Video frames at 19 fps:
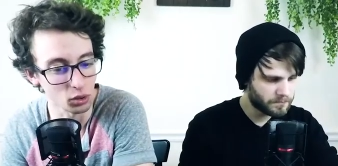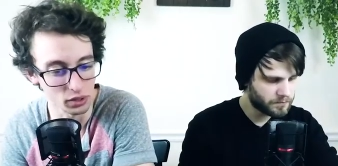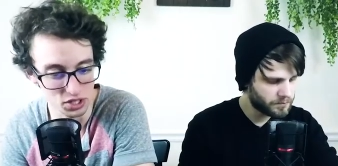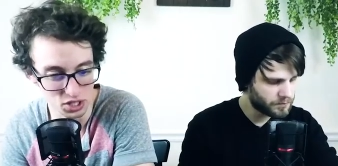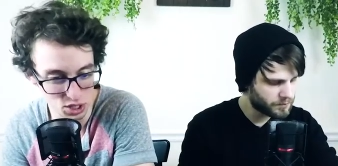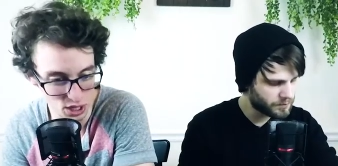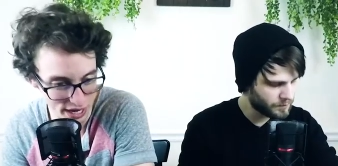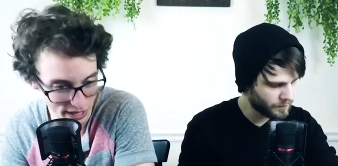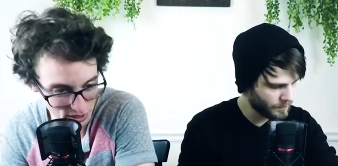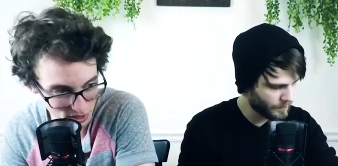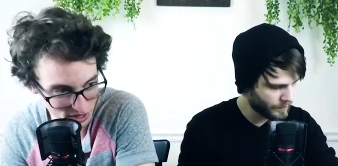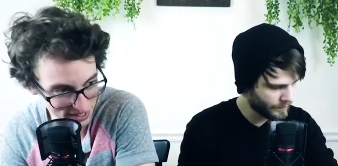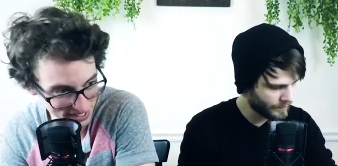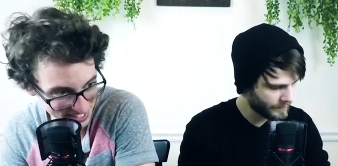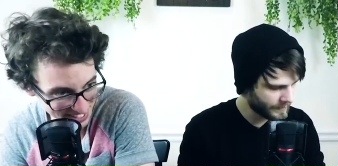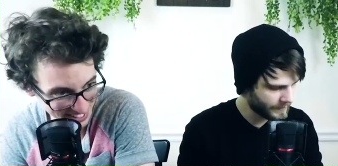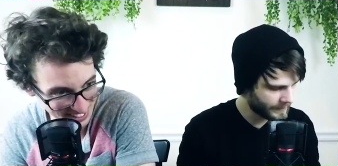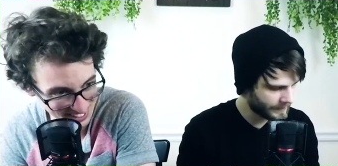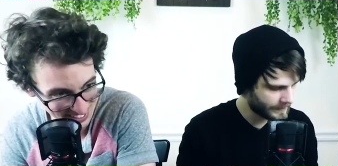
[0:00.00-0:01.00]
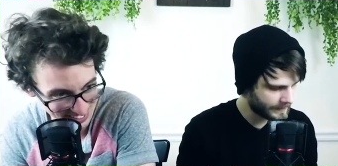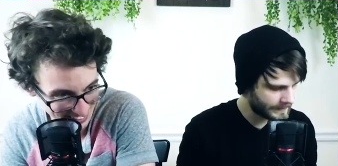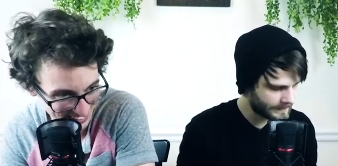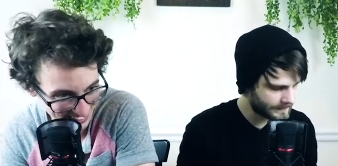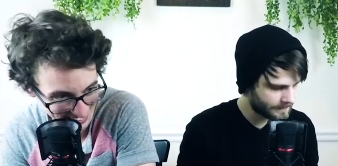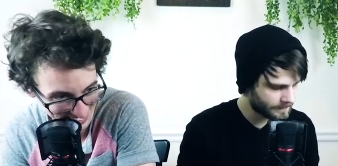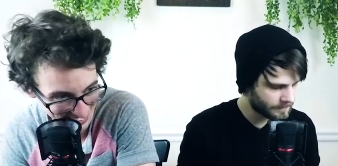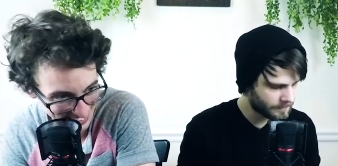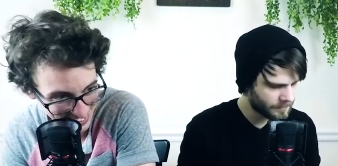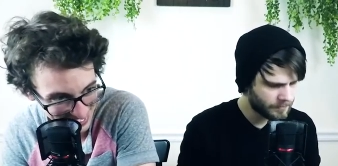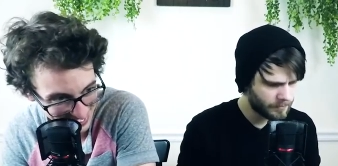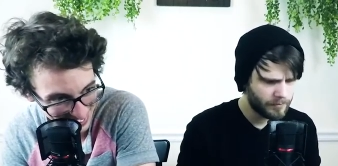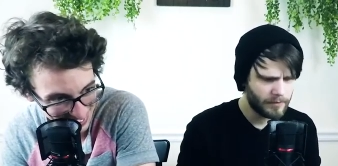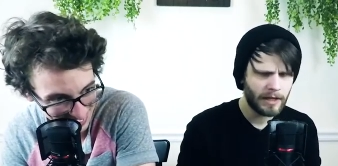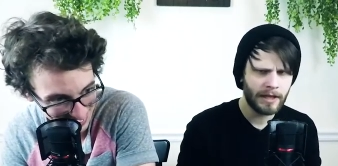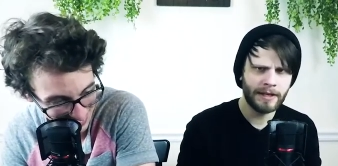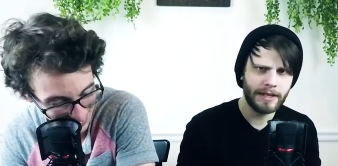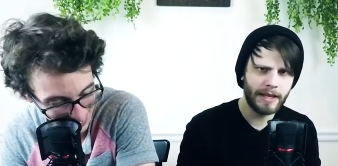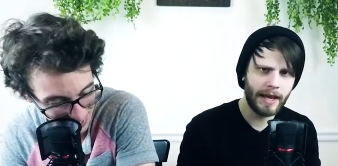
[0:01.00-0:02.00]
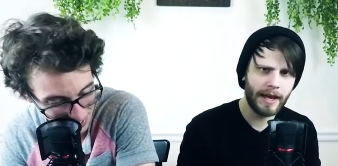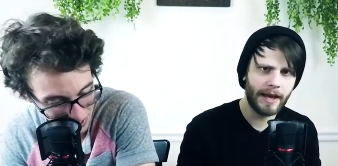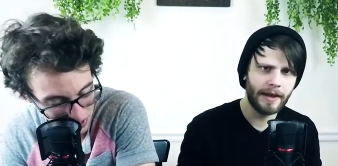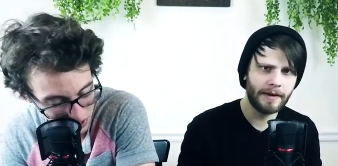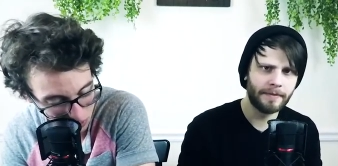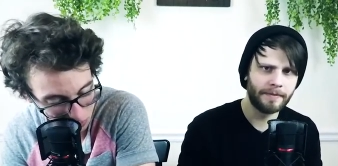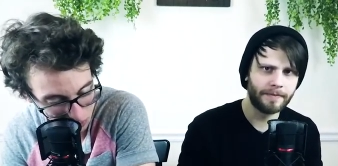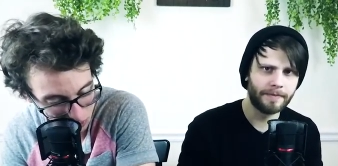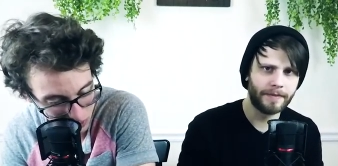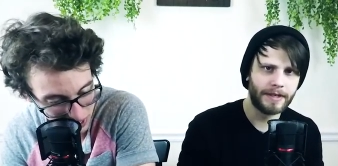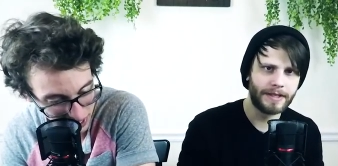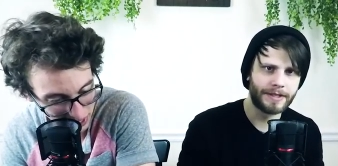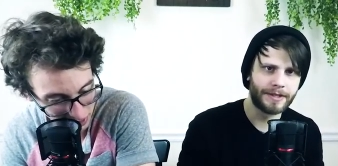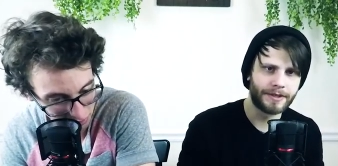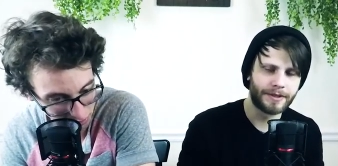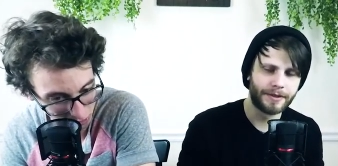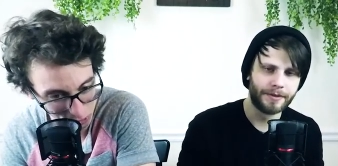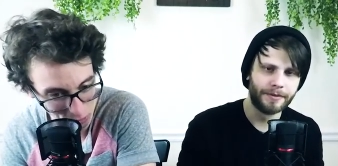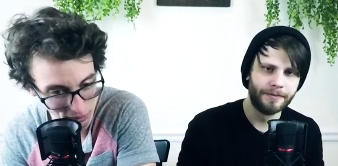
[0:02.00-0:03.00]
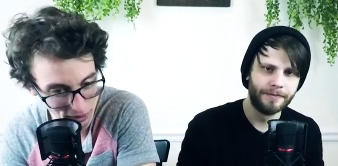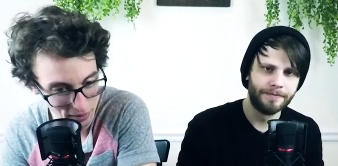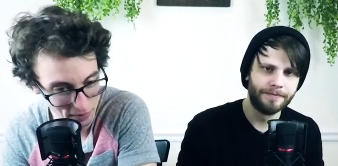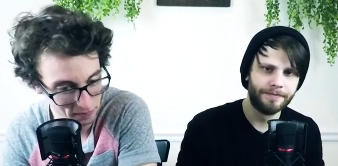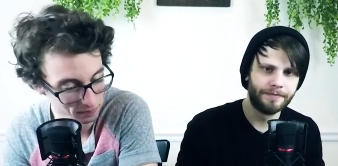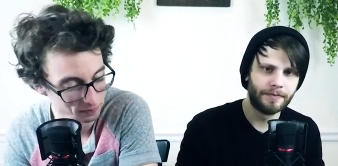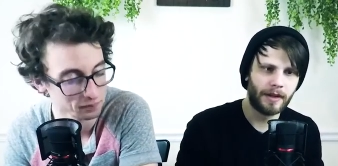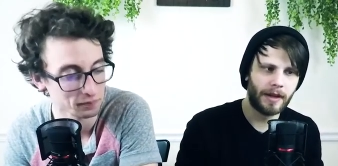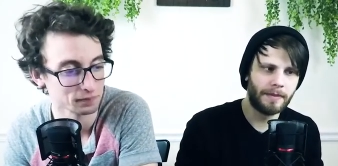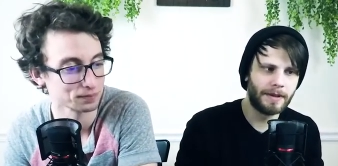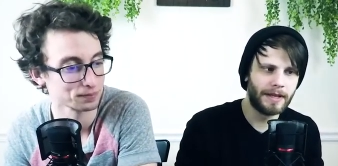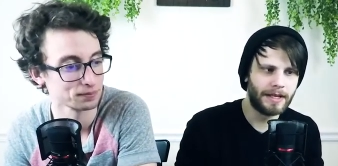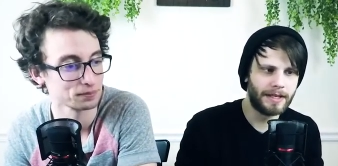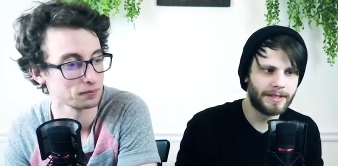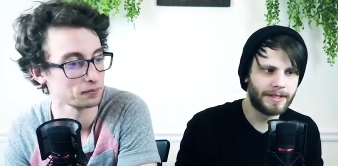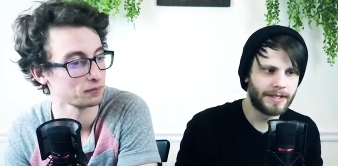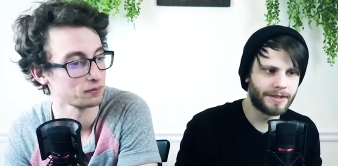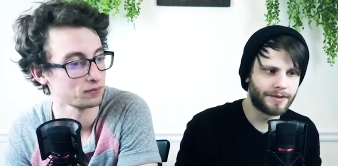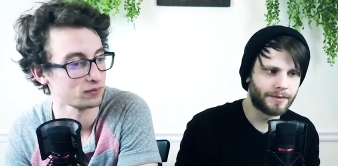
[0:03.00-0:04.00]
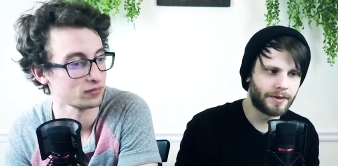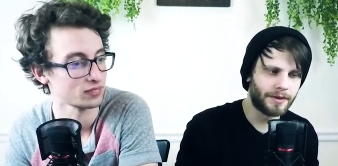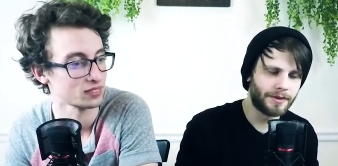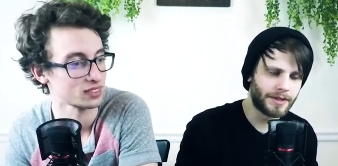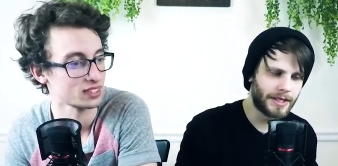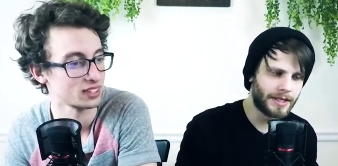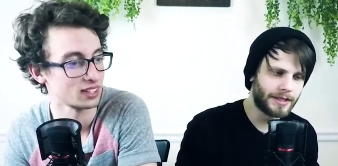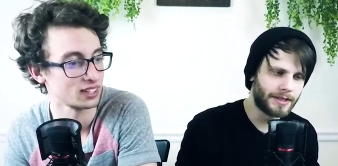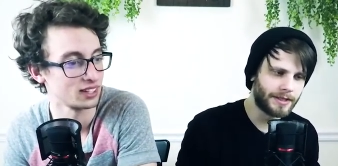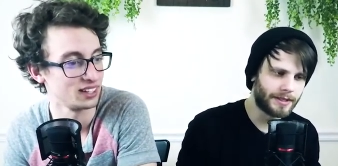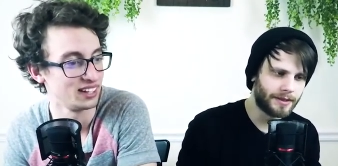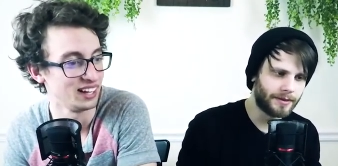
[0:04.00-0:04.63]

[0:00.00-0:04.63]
Speaker 1: changes. Yeah, it's a rotating format. I mean, it does rotate, so